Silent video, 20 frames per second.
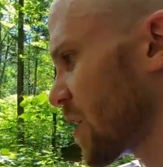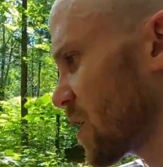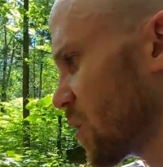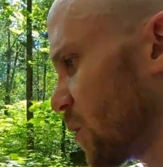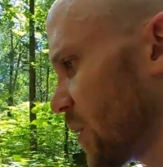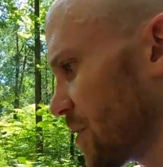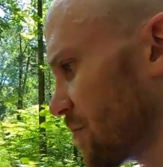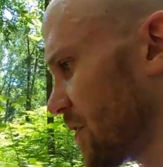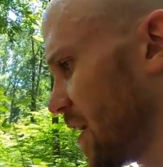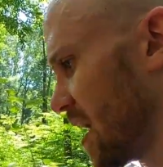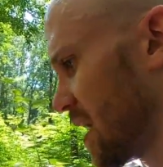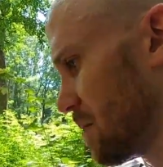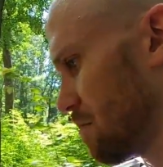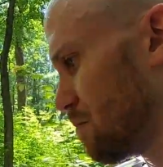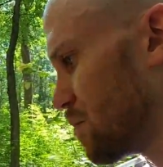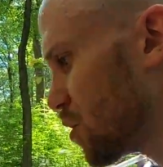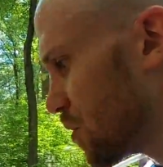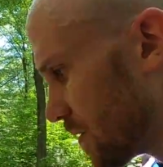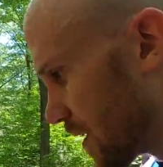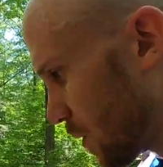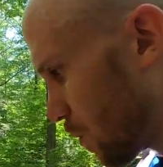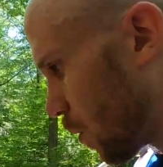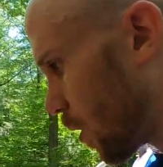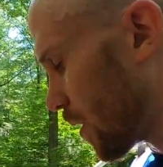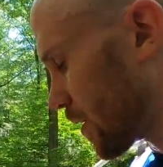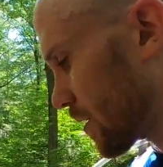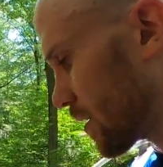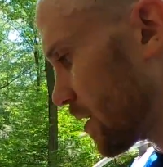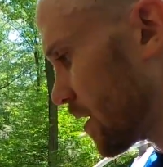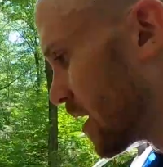why you want to find moving
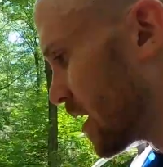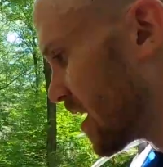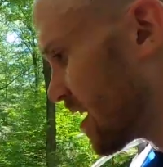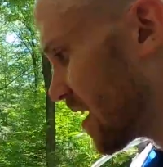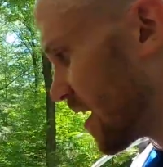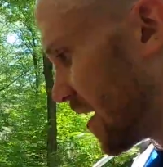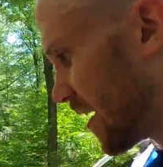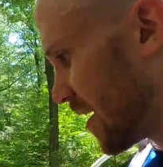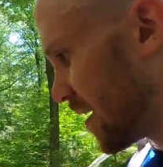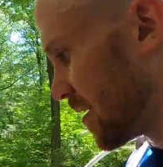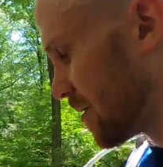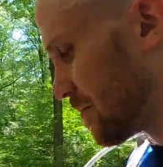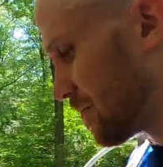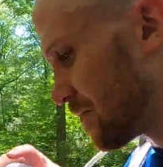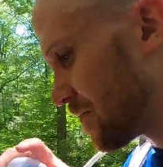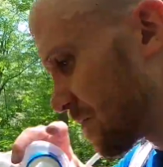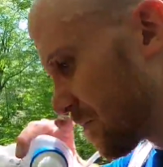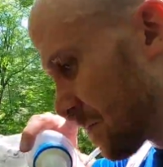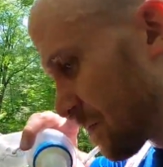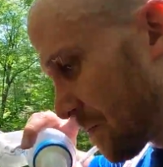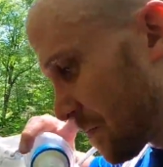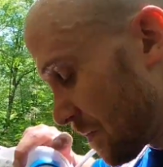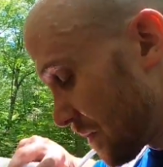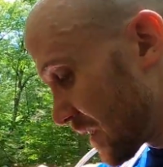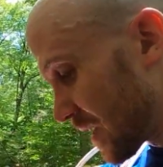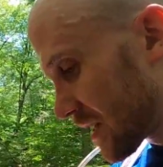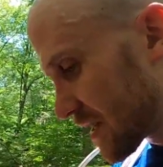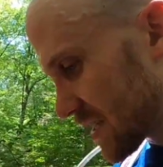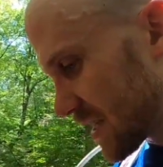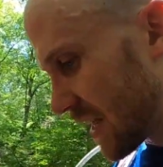water,
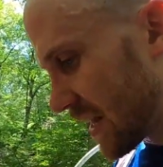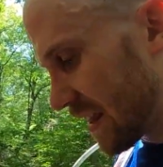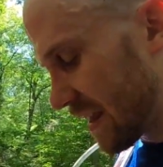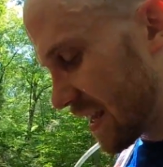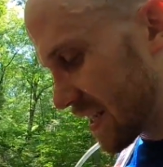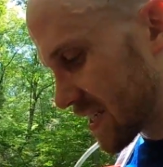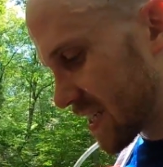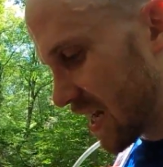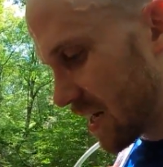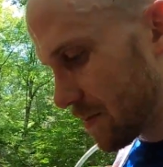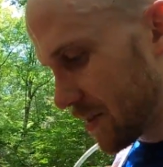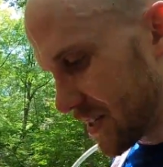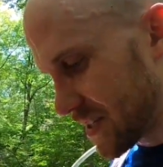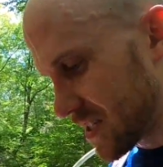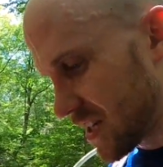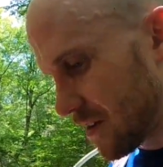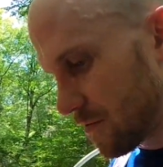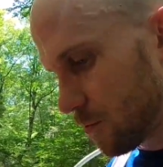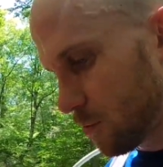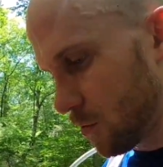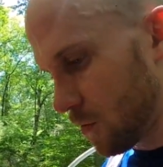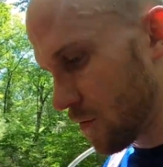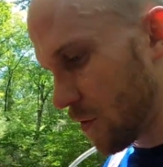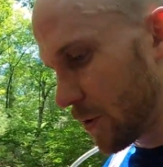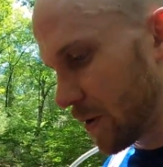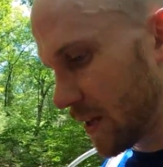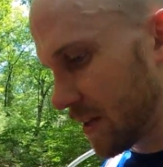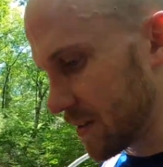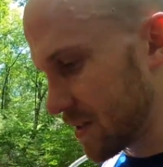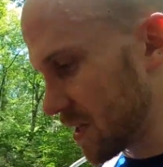because a lot of that sediment and stuff will
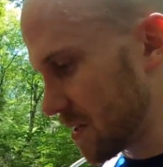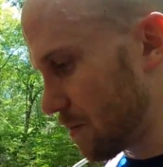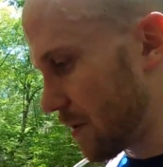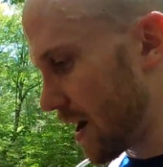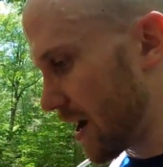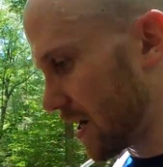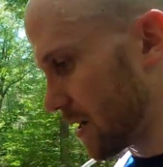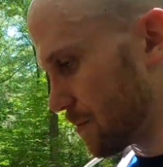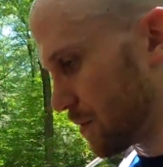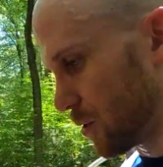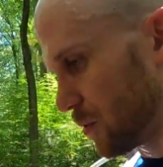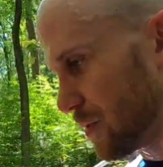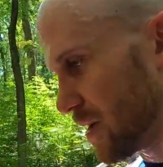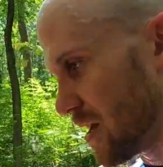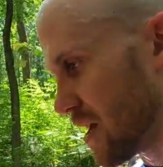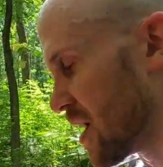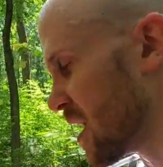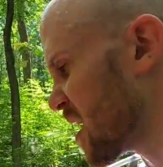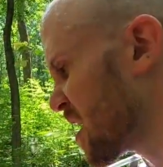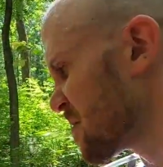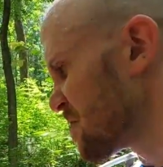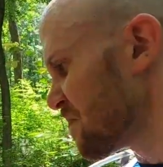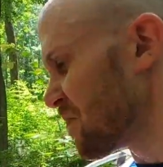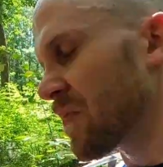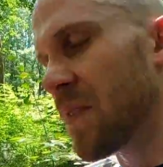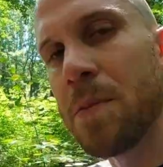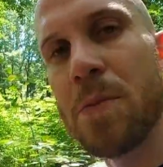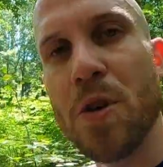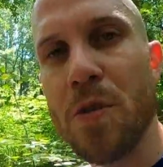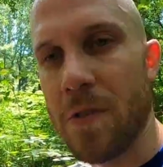fall down to the bottom. It'll be
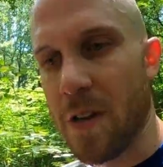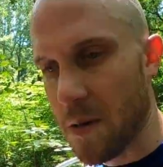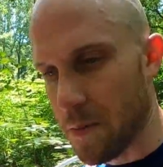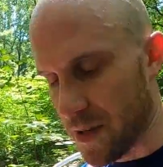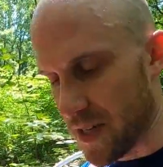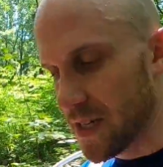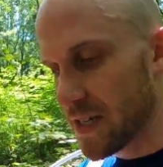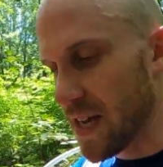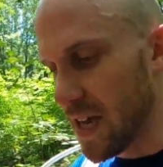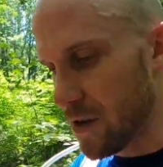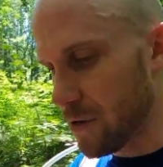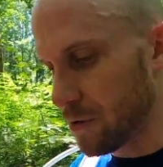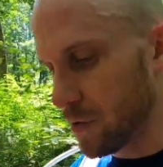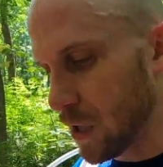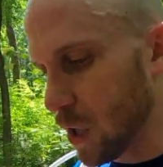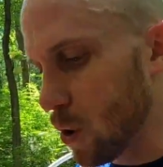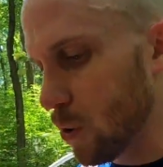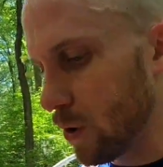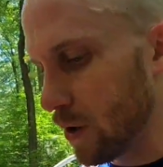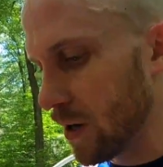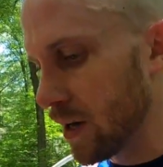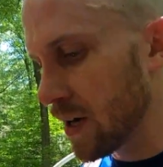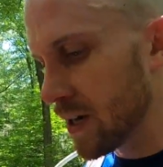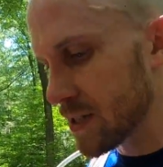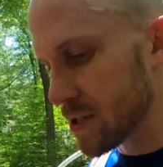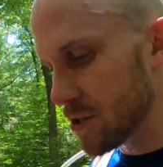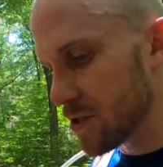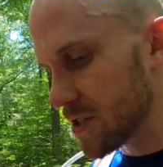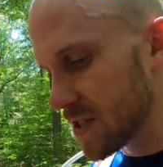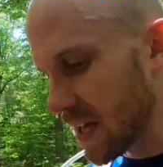moving, but down lower.
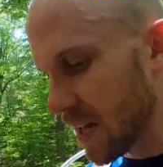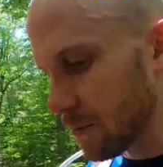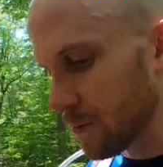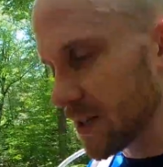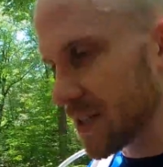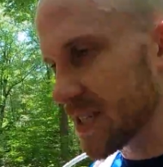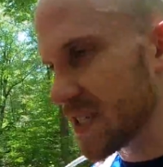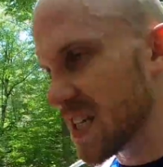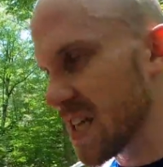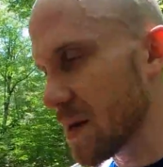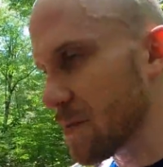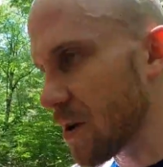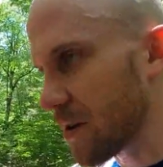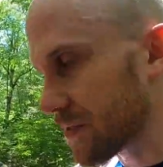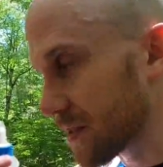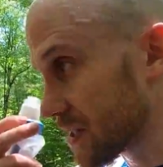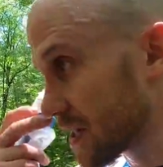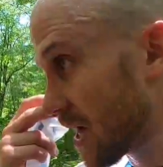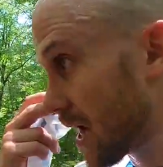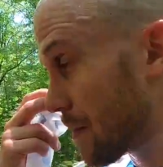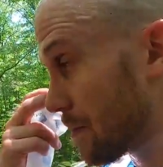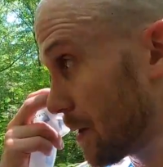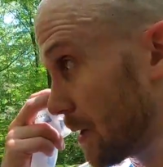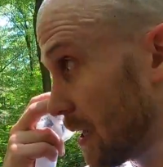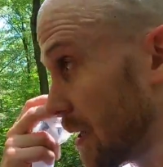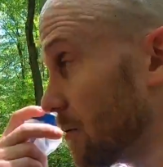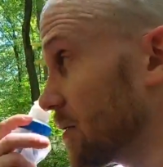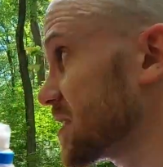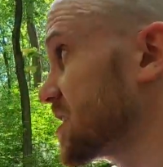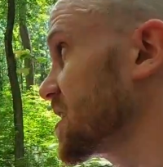So you just kind of want to skim off the top and
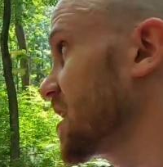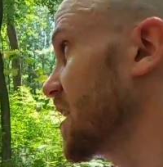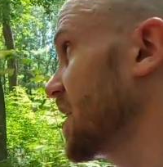get what you